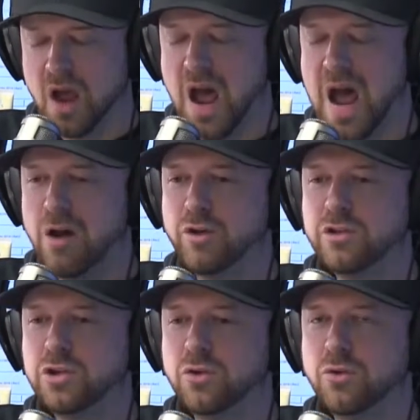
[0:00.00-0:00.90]
How
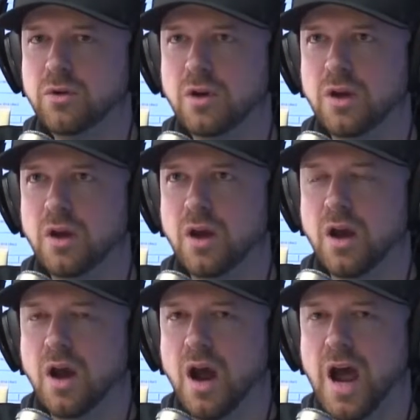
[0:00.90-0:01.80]
did you
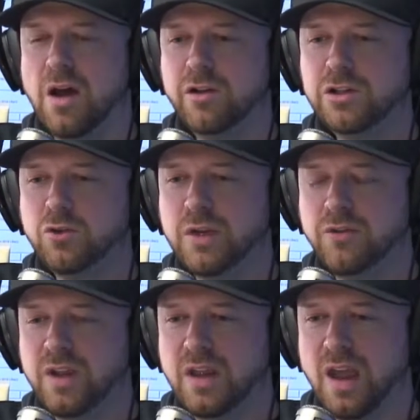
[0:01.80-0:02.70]
even